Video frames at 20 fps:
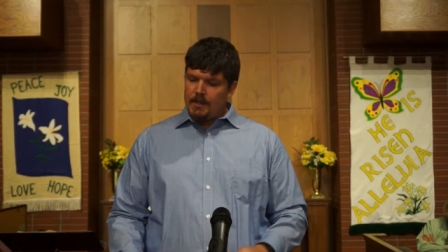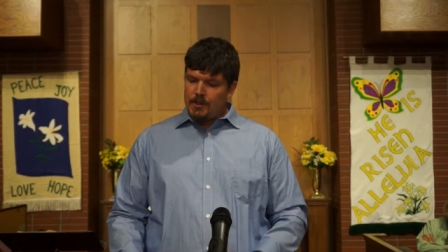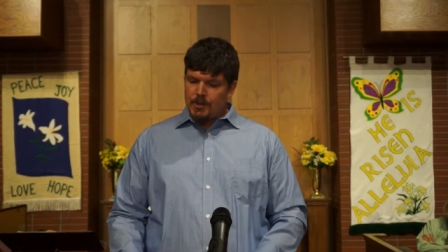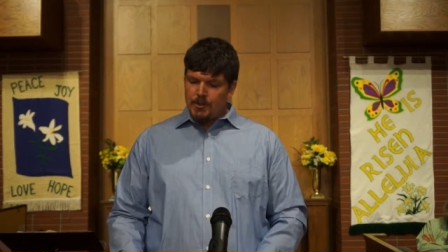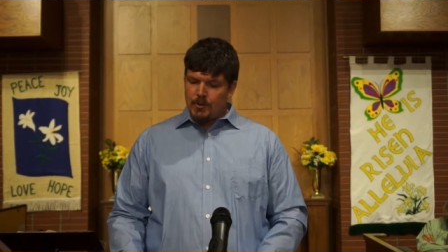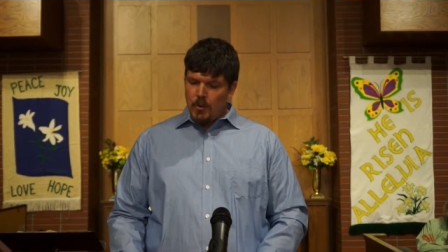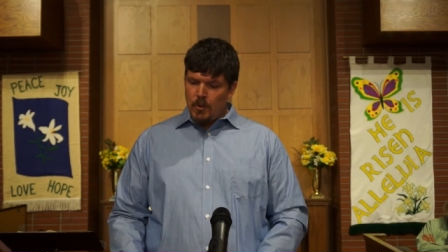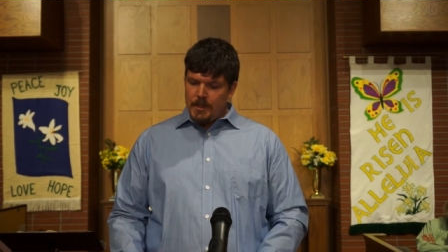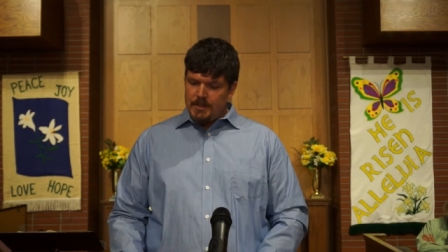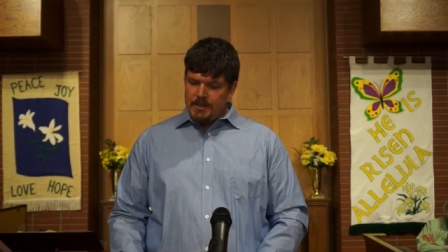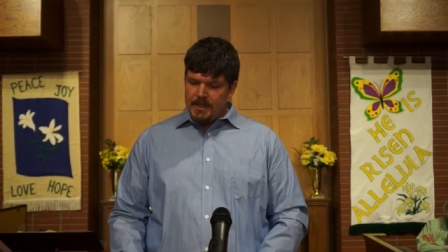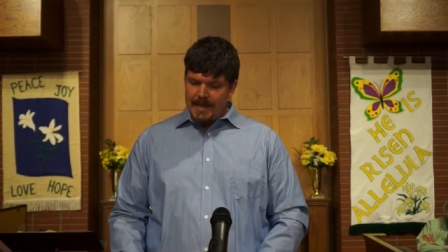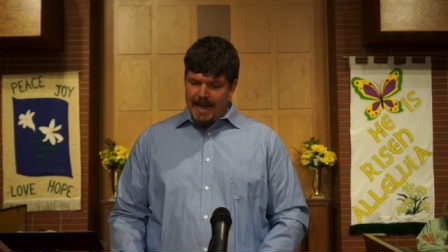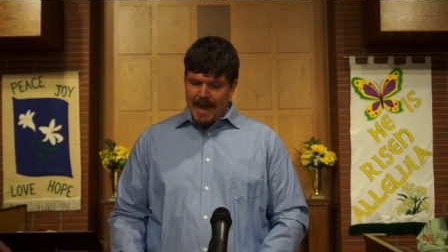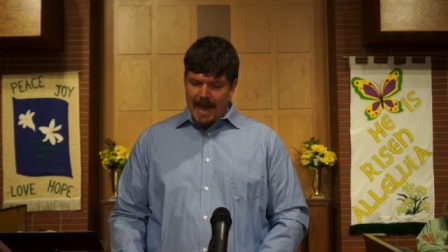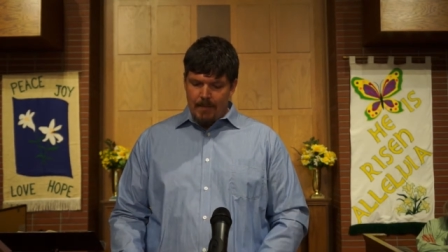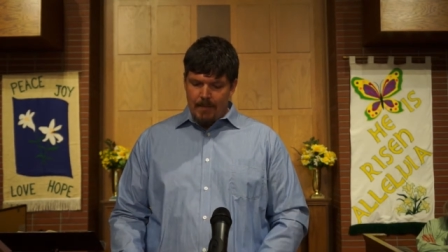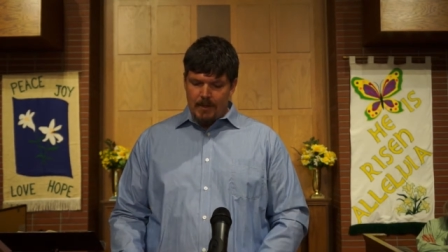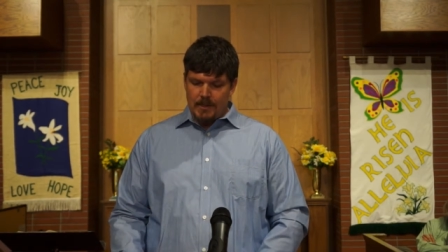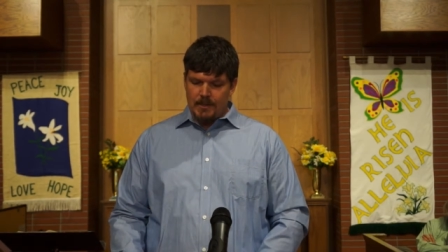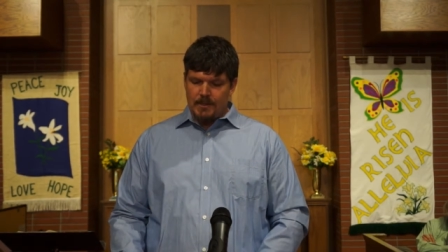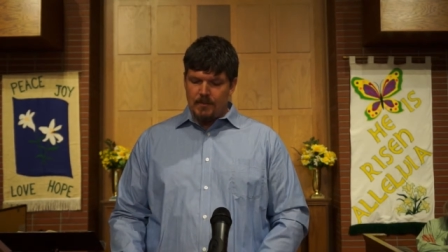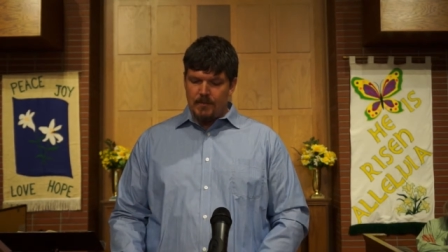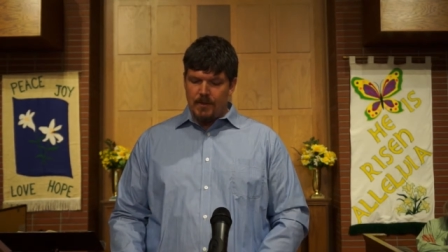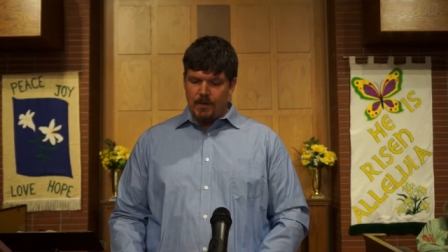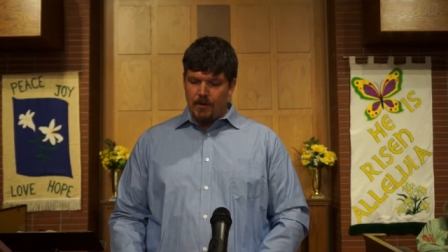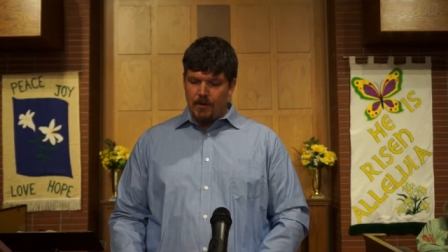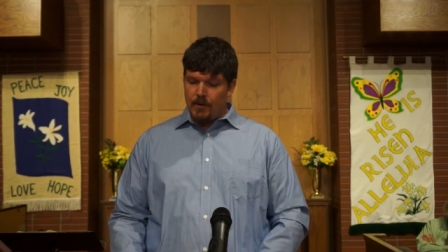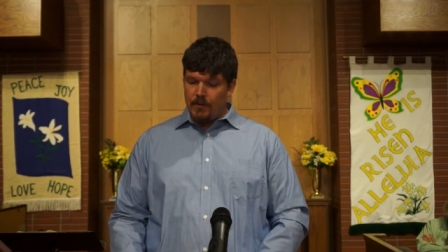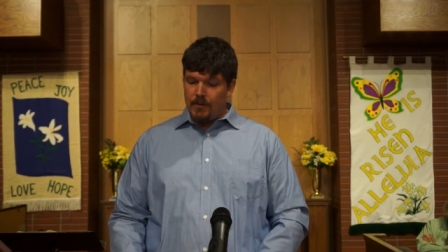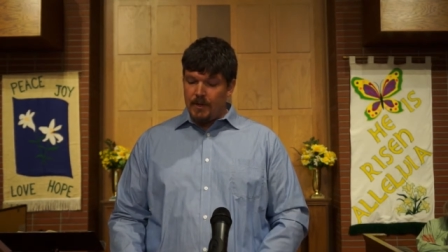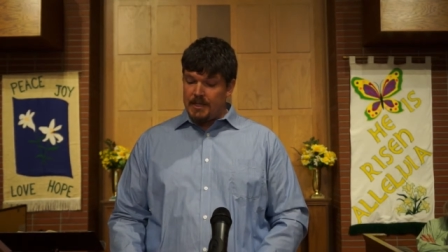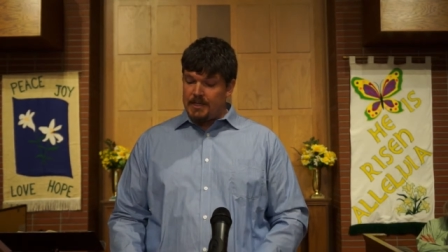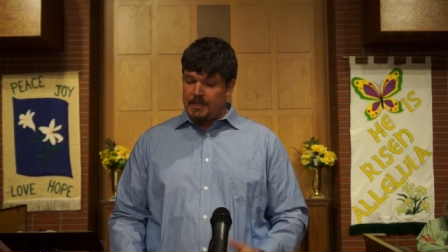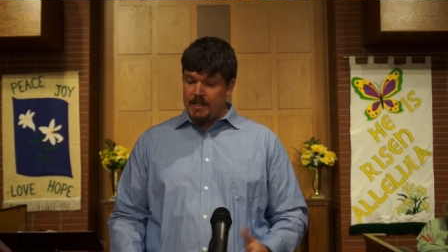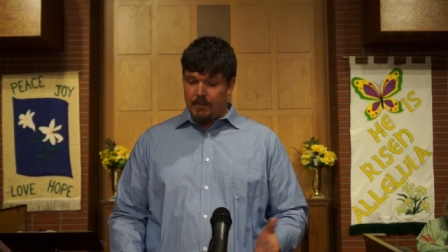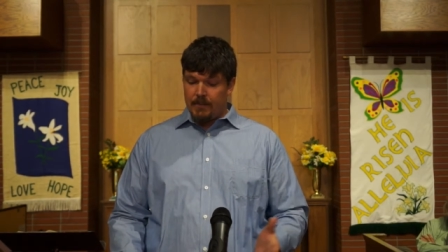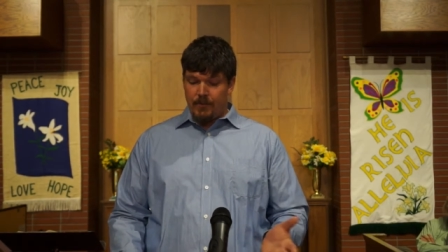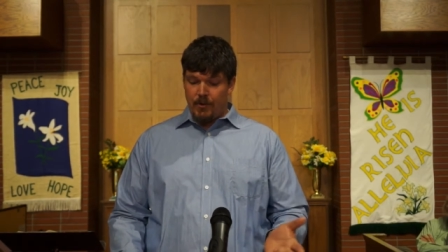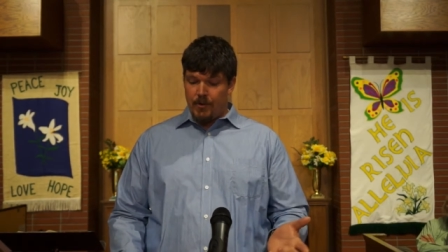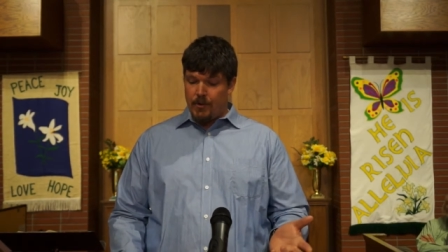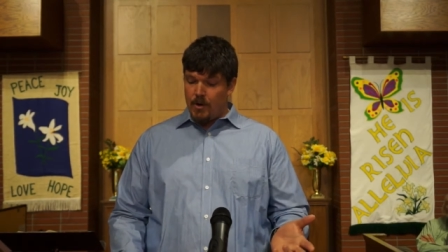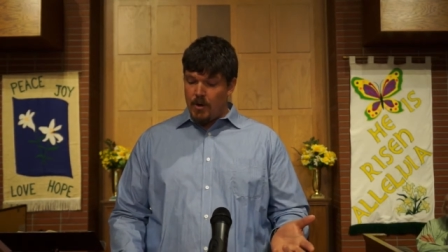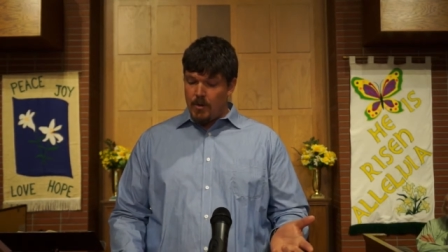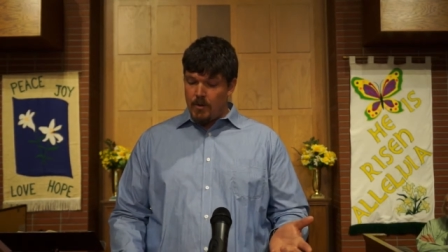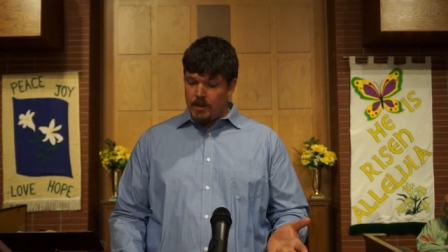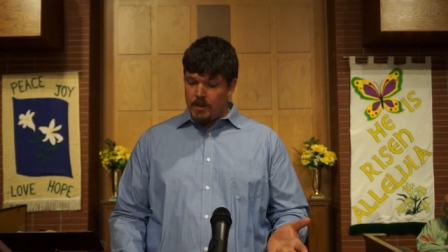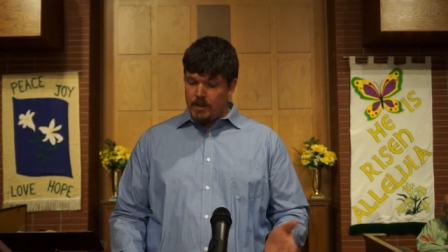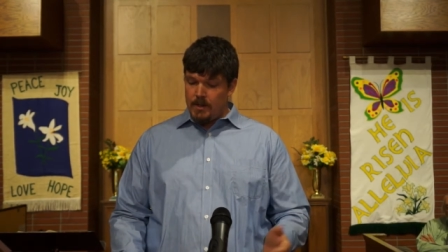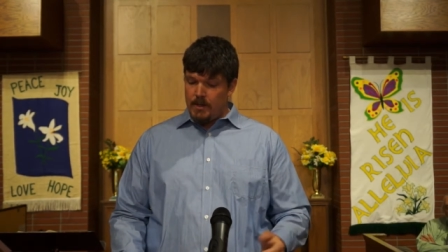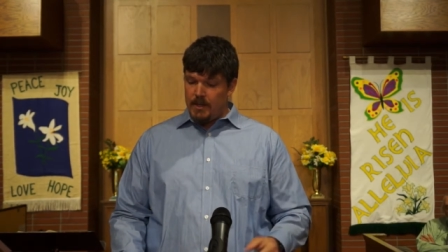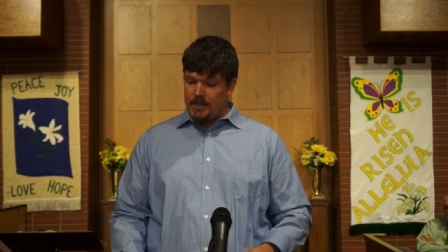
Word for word: destroys the inhabitants of the earth except for Noah,